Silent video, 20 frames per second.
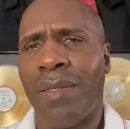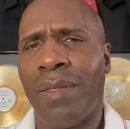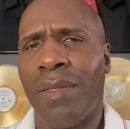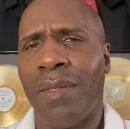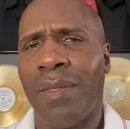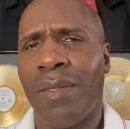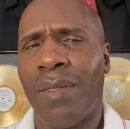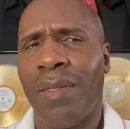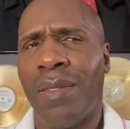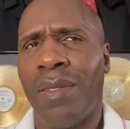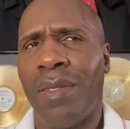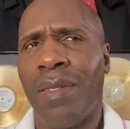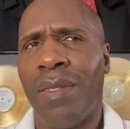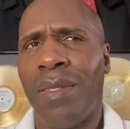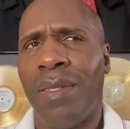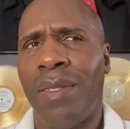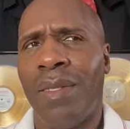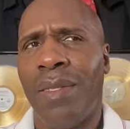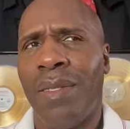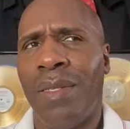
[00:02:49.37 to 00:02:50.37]

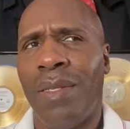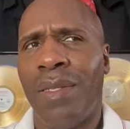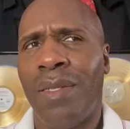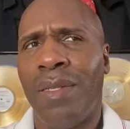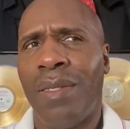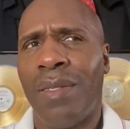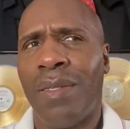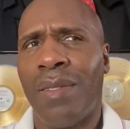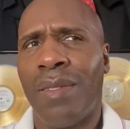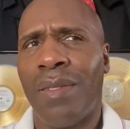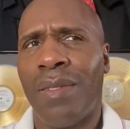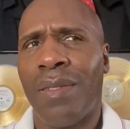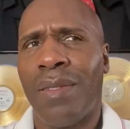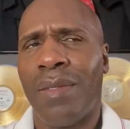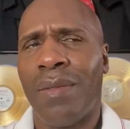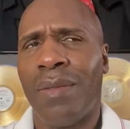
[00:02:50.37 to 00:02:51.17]
No one is speaking in this clip.